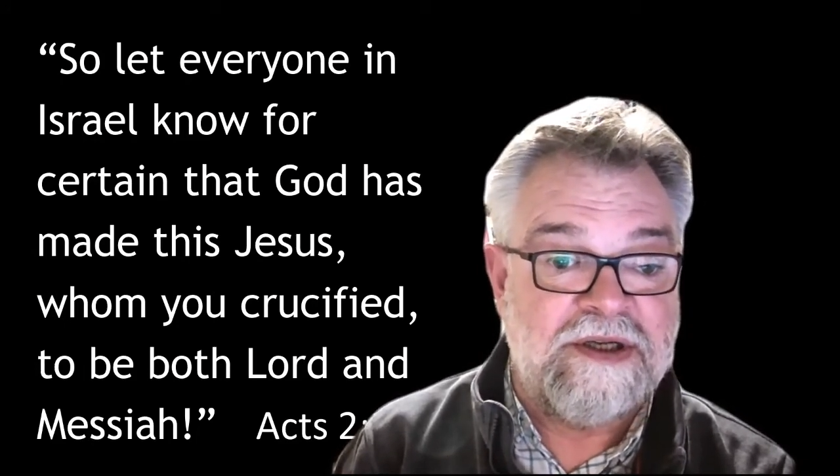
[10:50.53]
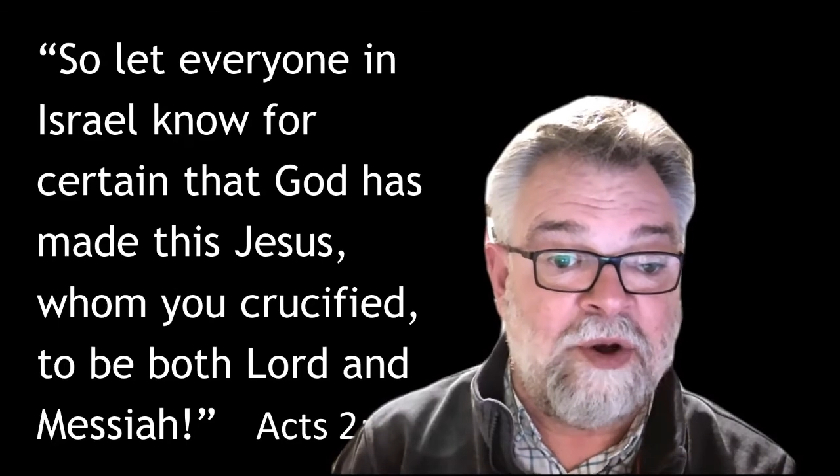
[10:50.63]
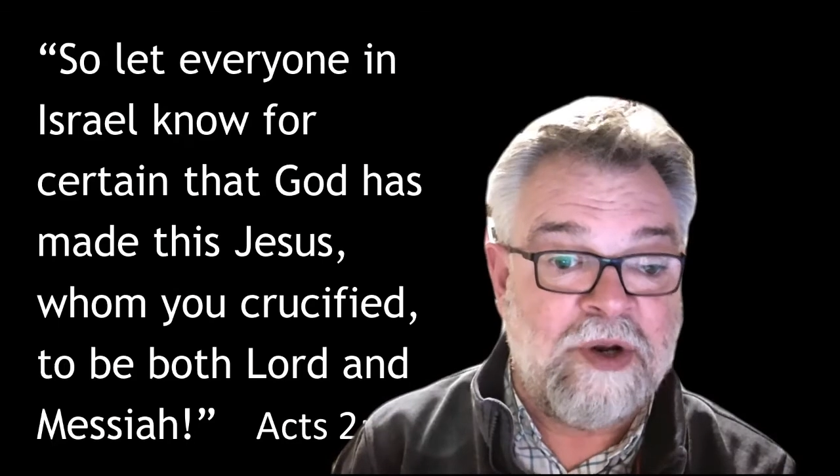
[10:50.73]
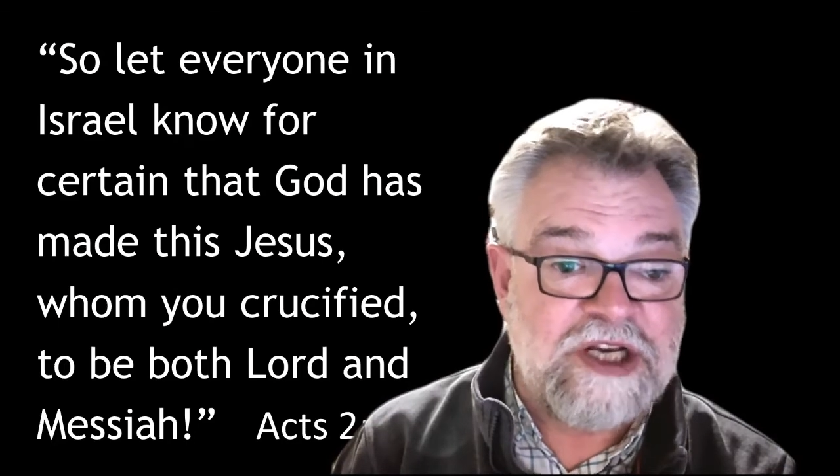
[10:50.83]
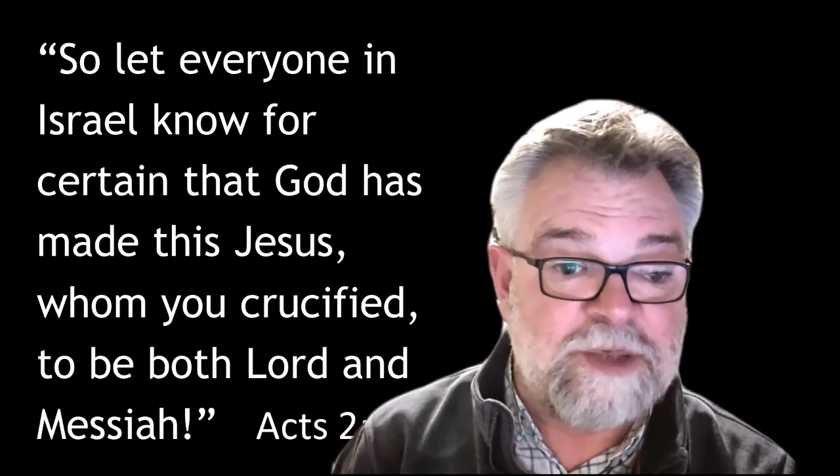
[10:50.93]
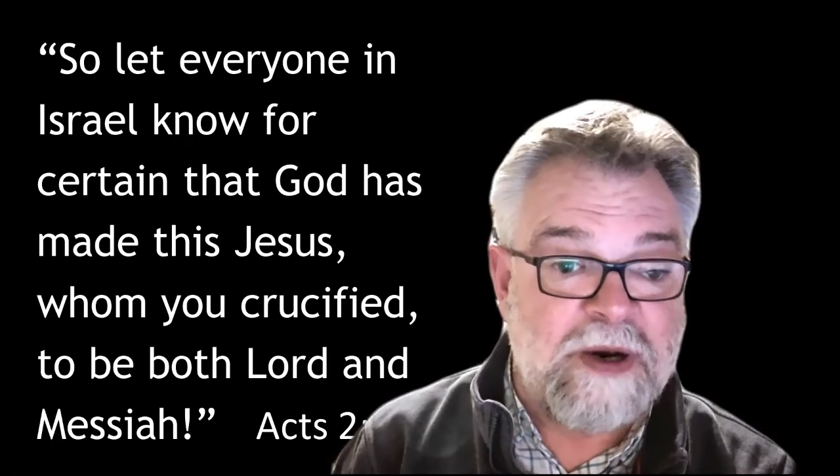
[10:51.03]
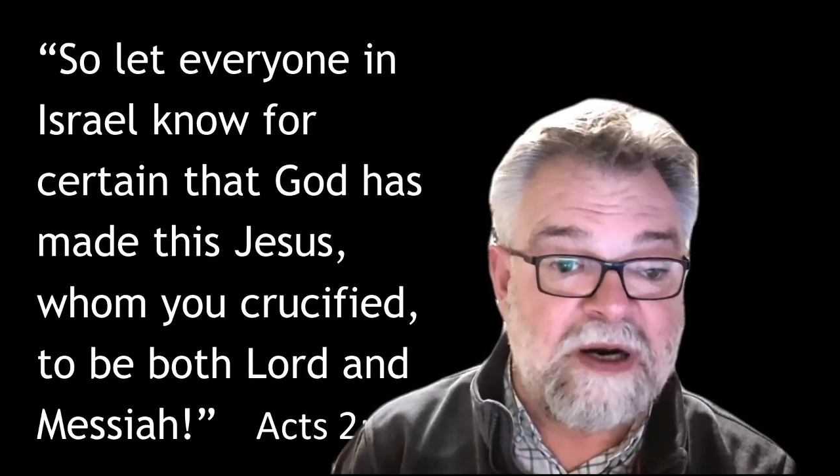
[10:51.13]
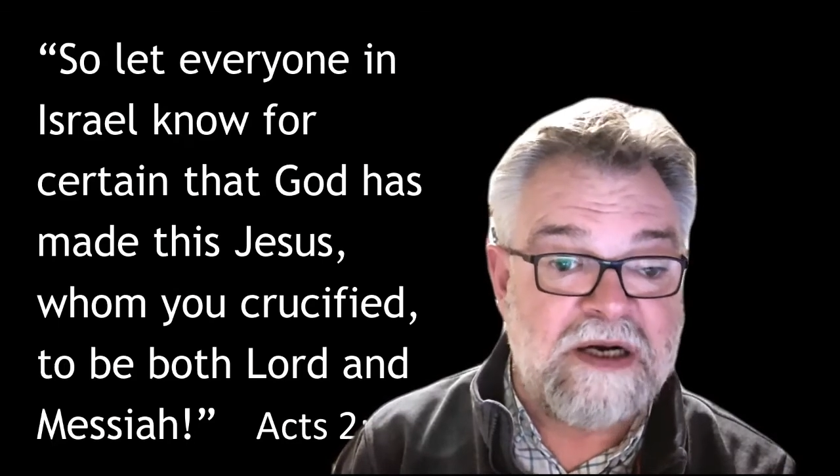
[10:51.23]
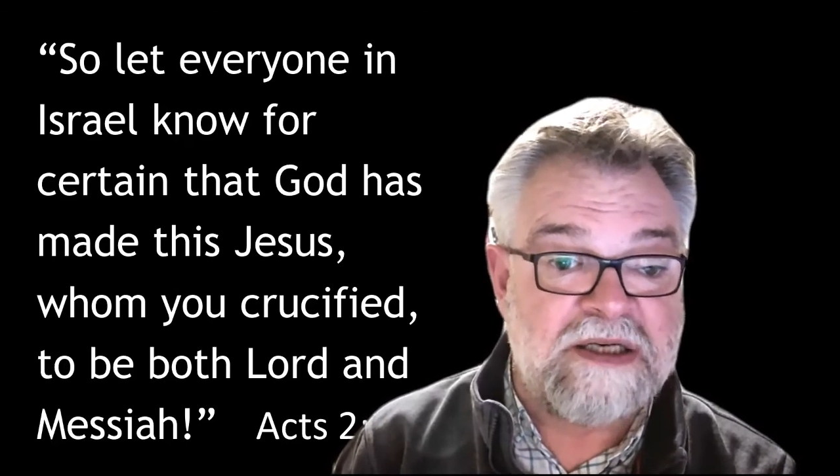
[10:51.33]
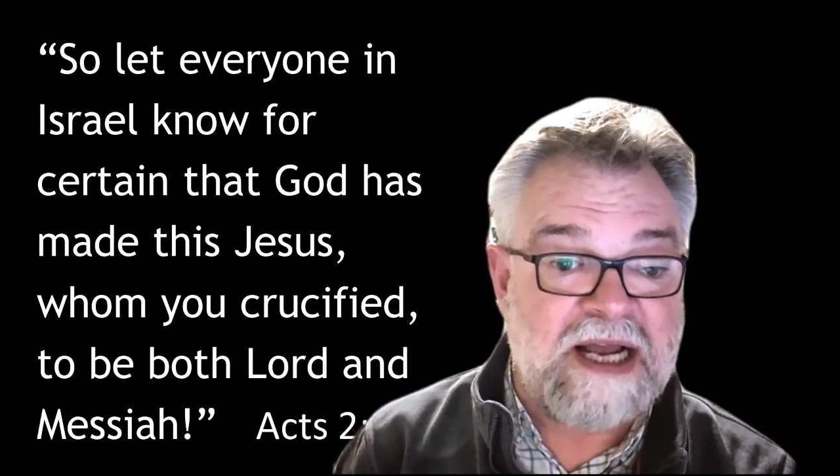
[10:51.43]
The Holy
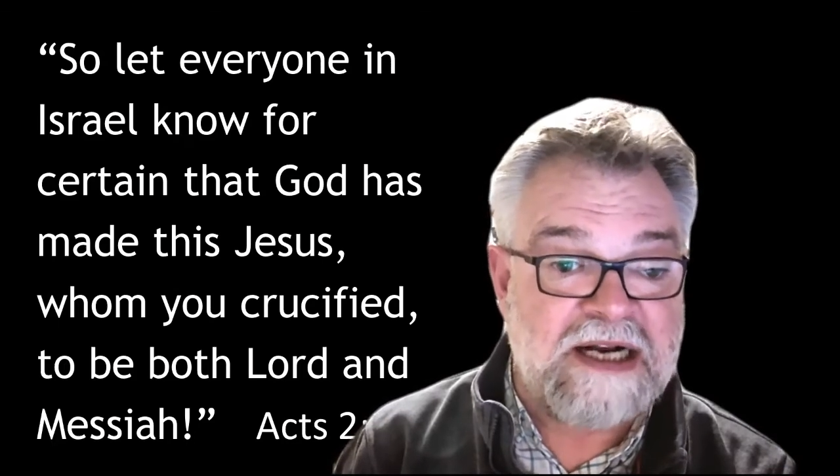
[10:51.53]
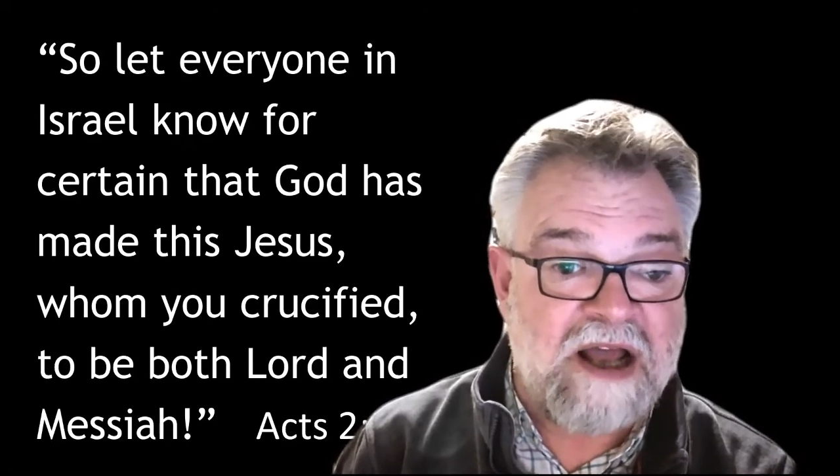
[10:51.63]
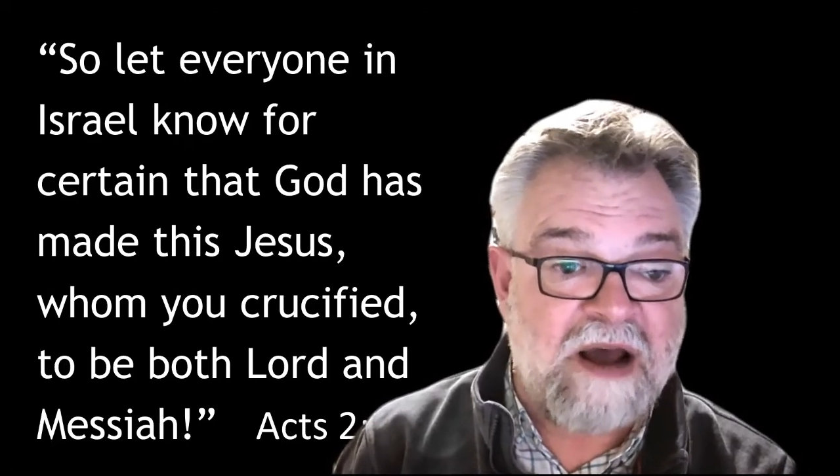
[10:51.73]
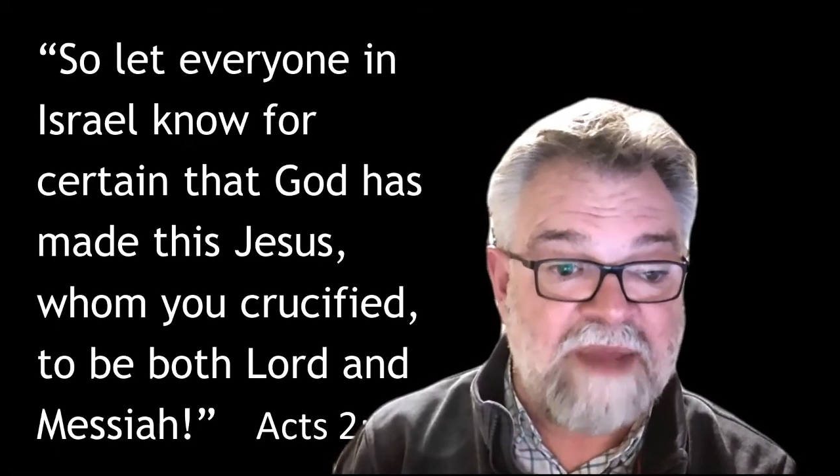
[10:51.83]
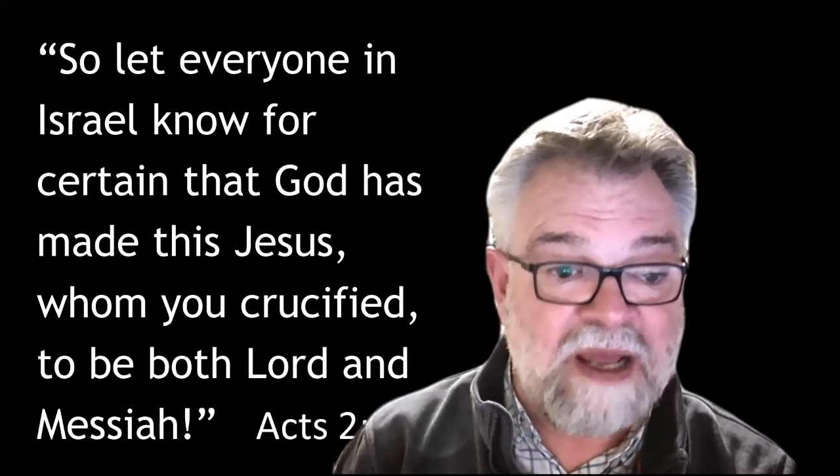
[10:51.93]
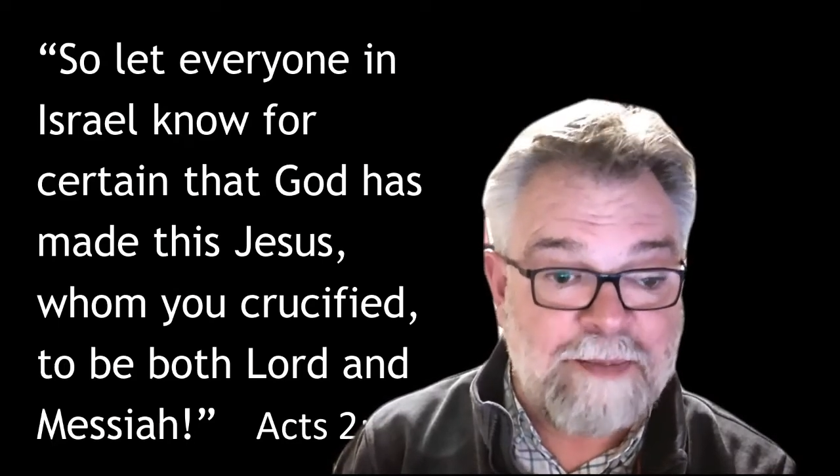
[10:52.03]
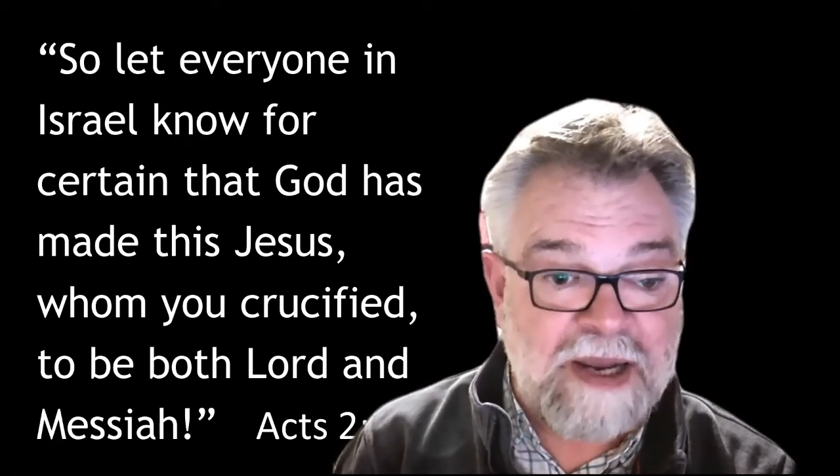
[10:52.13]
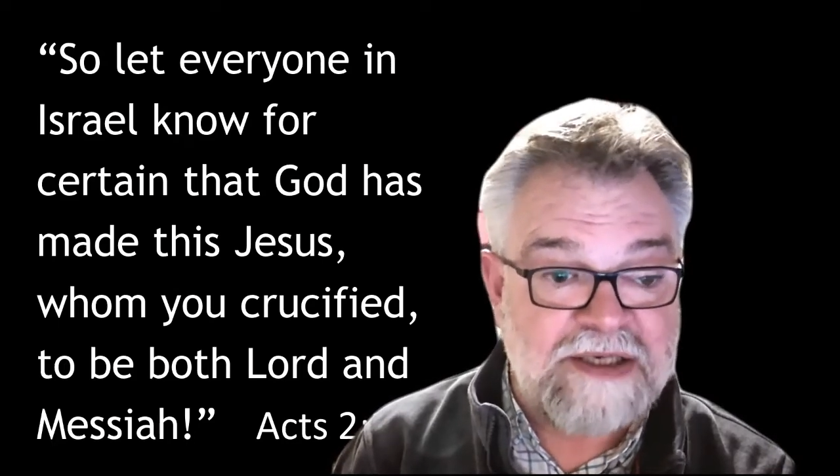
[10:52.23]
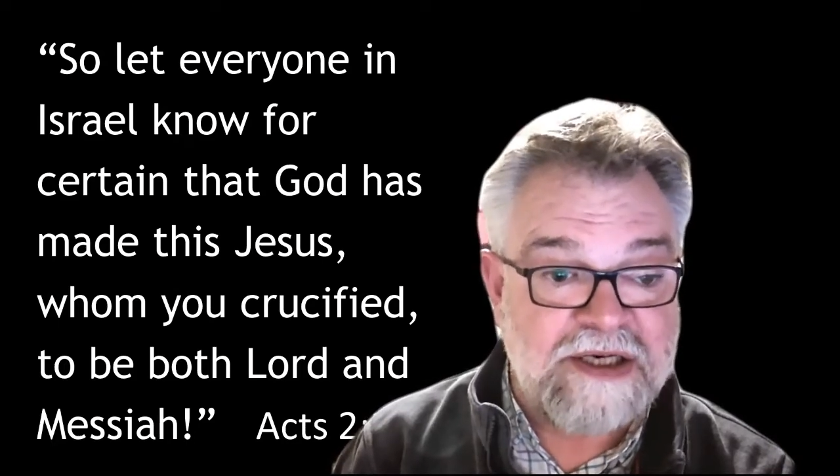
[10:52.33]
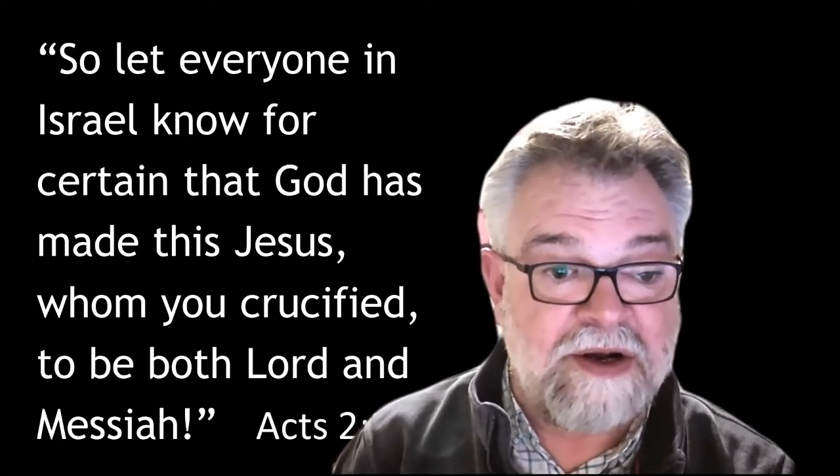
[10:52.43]
Spirit had come at
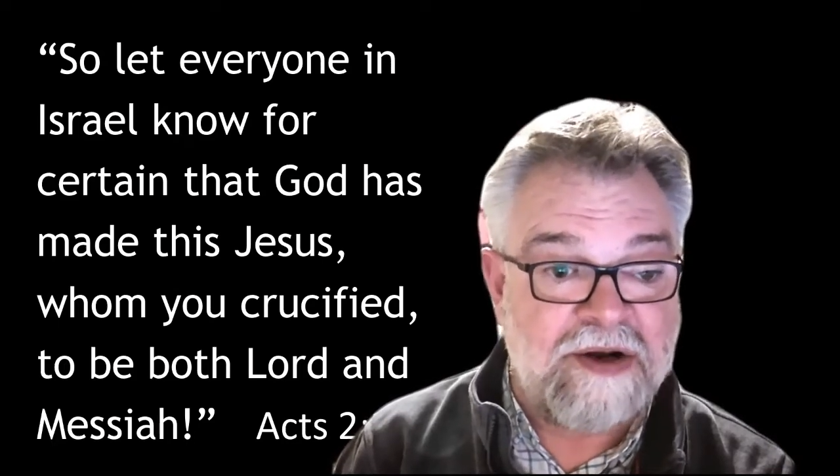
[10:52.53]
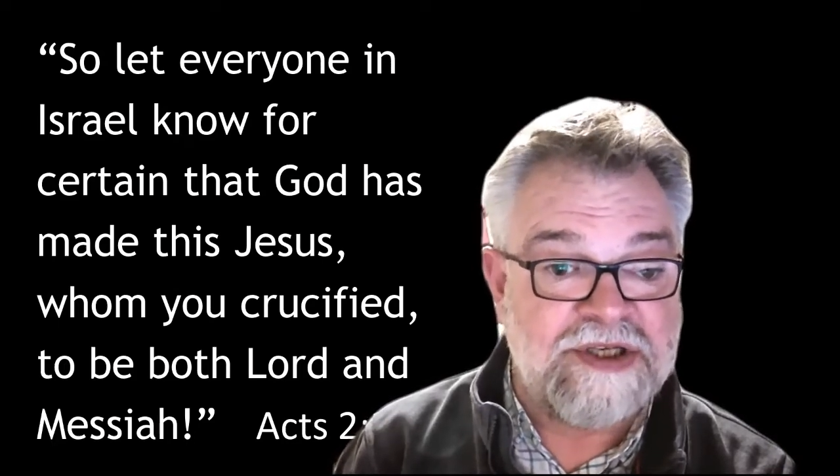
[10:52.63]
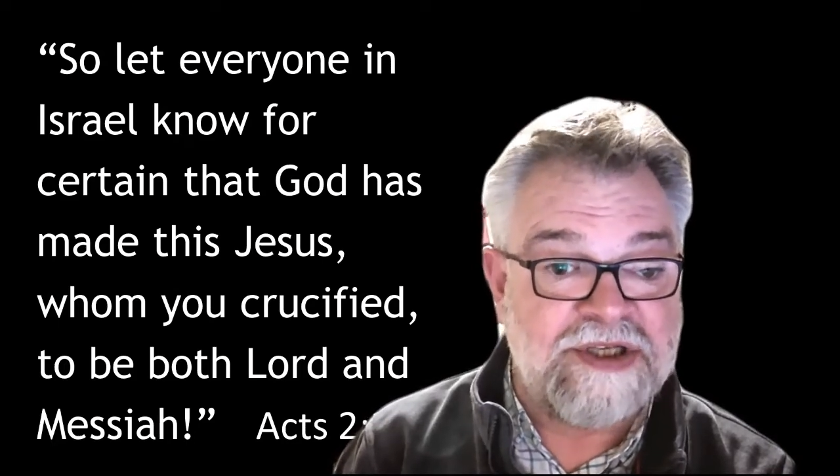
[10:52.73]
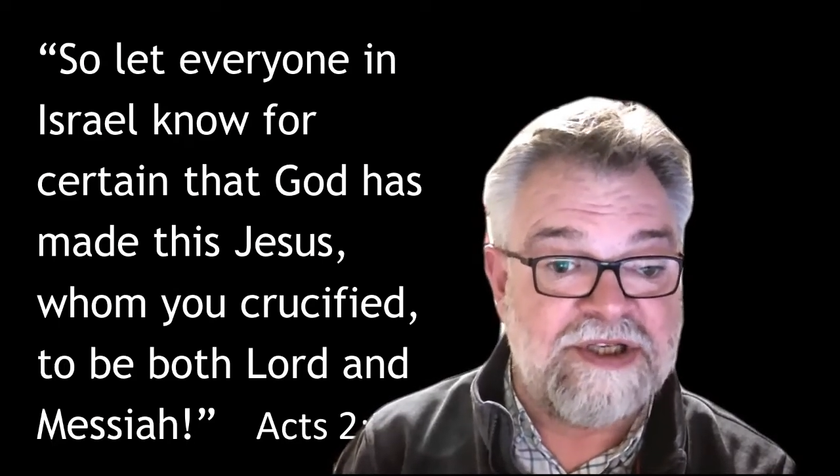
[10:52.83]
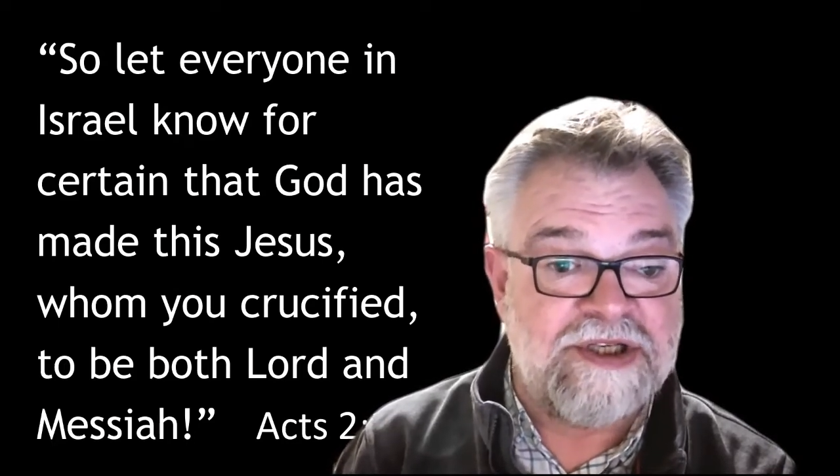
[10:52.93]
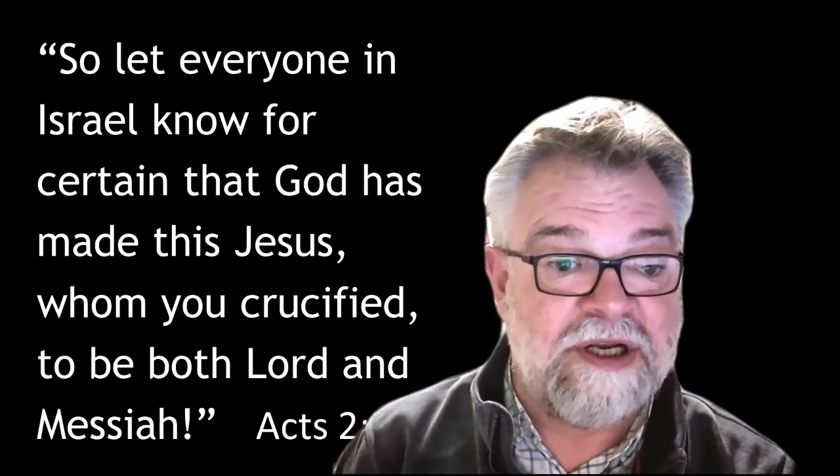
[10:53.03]
Pentecost,